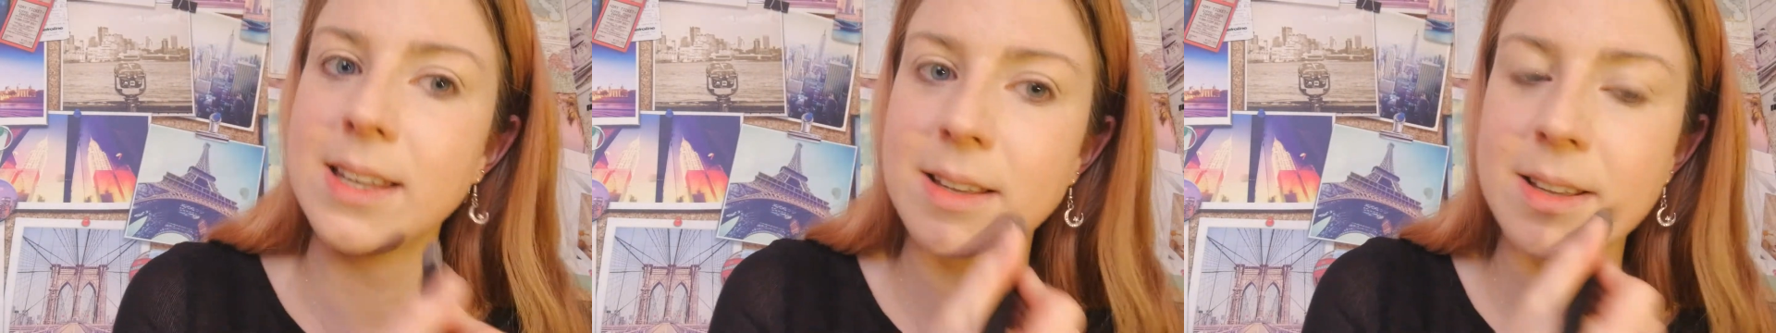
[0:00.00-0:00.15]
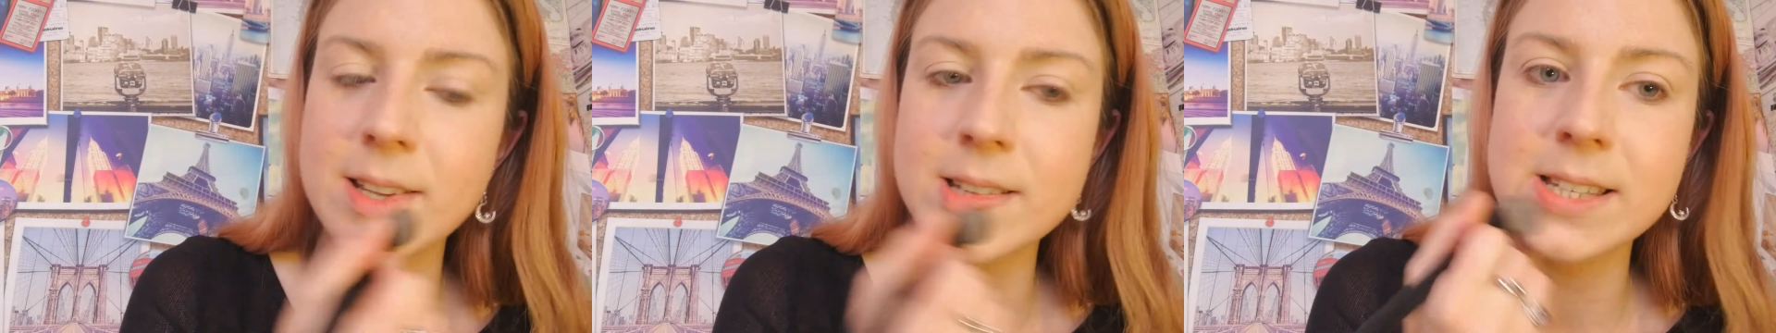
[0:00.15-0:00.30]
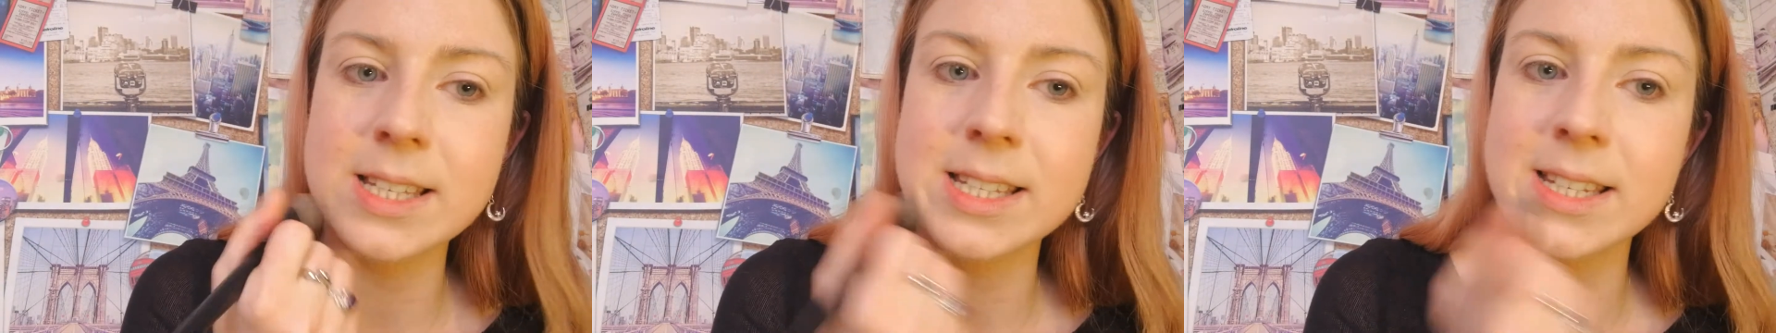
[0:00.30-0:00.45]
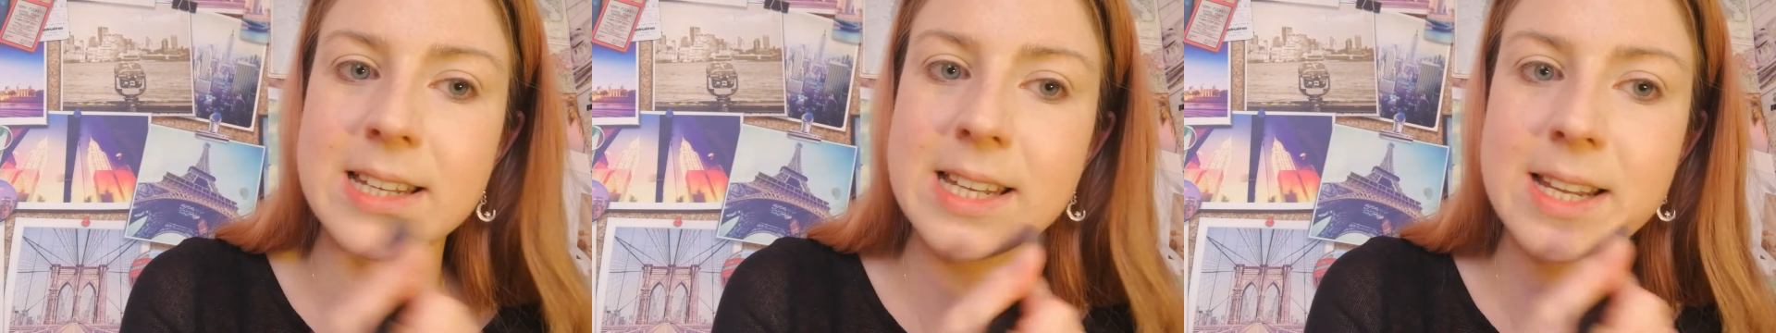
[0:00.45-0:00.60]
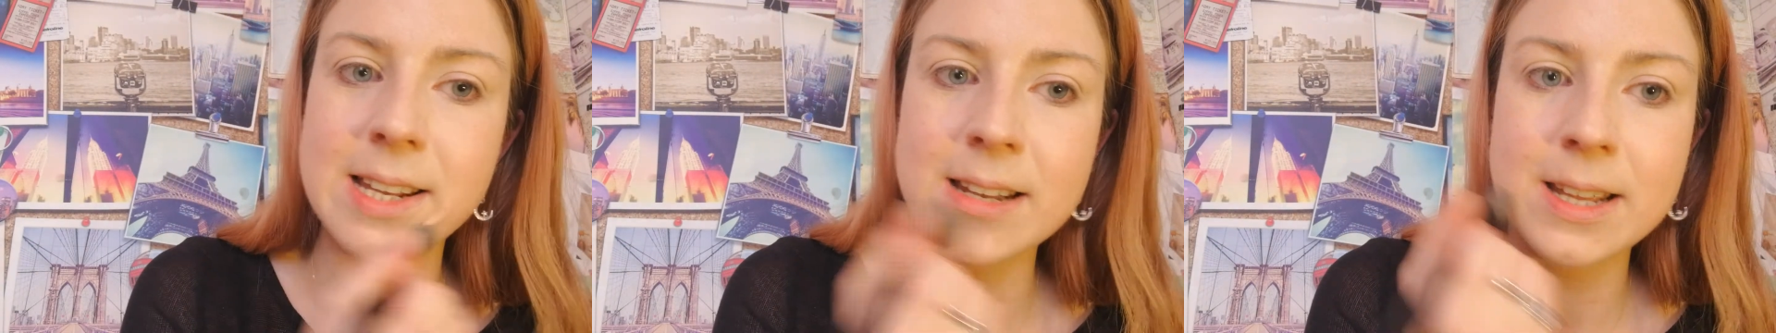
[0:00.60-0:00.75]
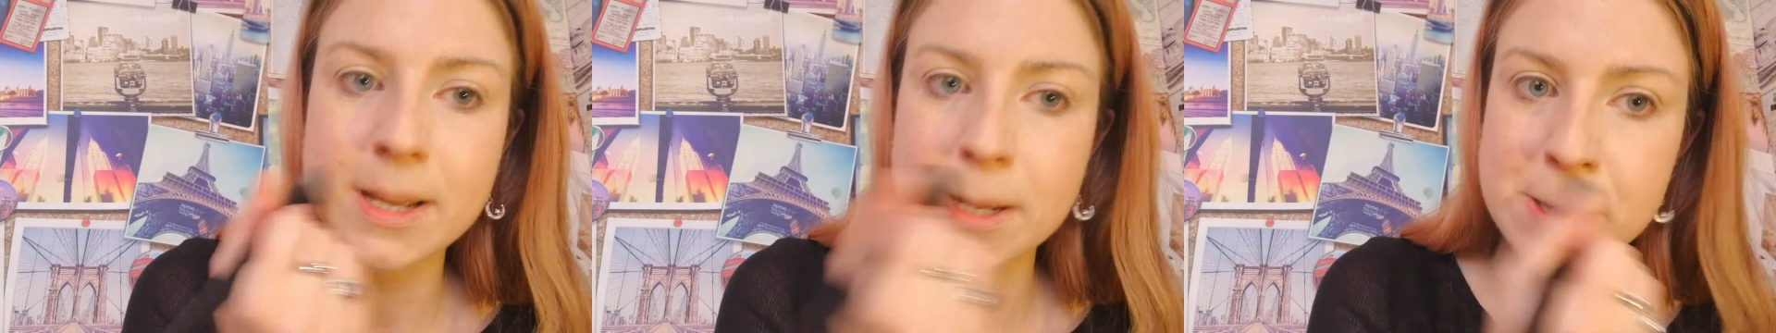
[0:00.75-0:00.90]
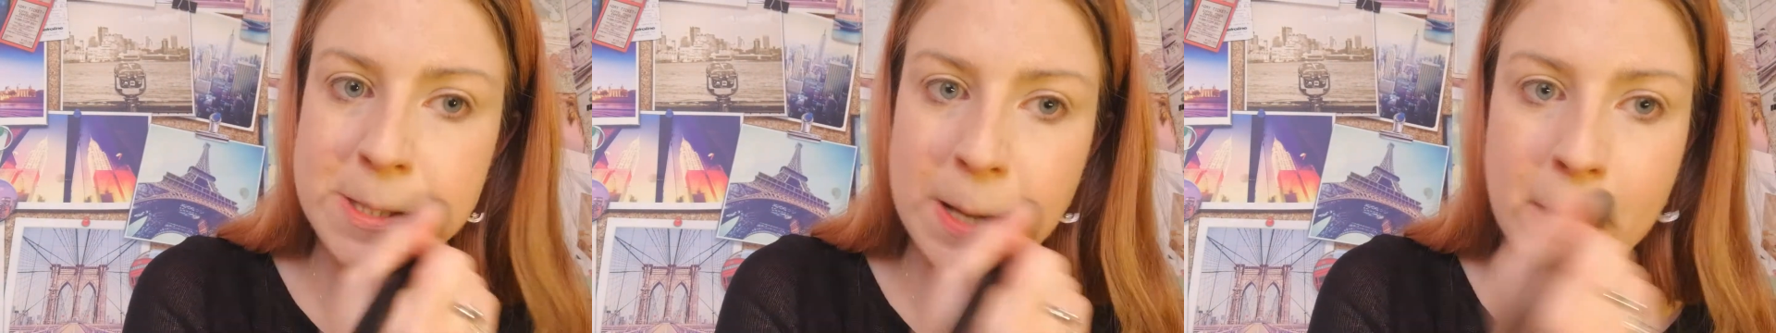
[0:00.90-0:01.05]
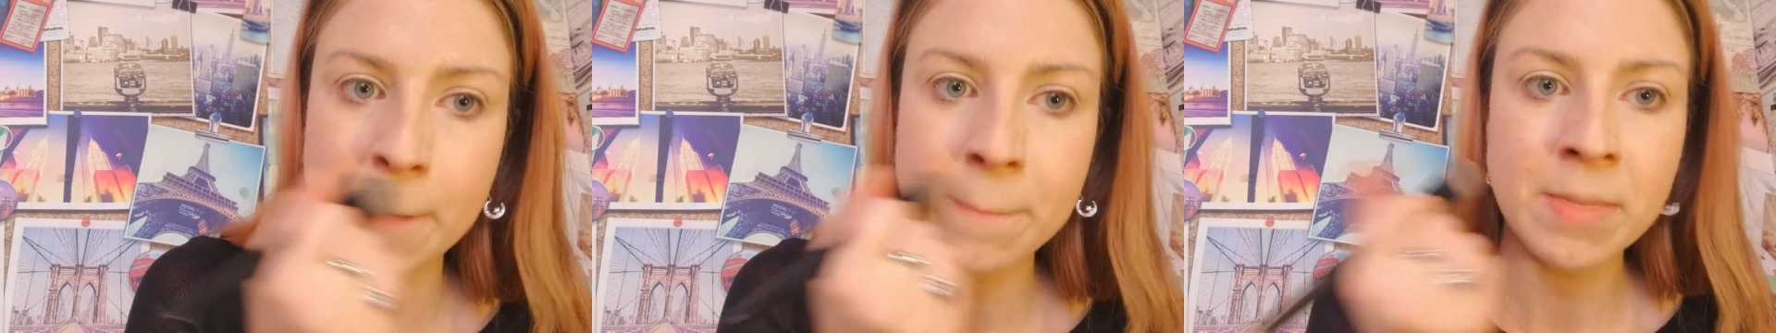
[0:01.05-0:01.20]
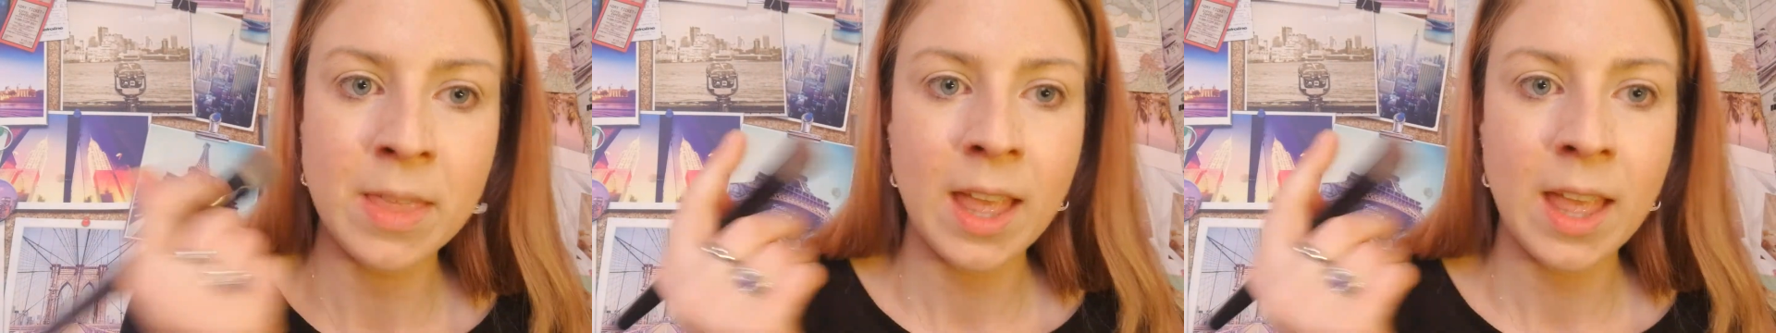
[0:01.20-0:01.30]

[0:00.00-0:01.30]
as a teenager.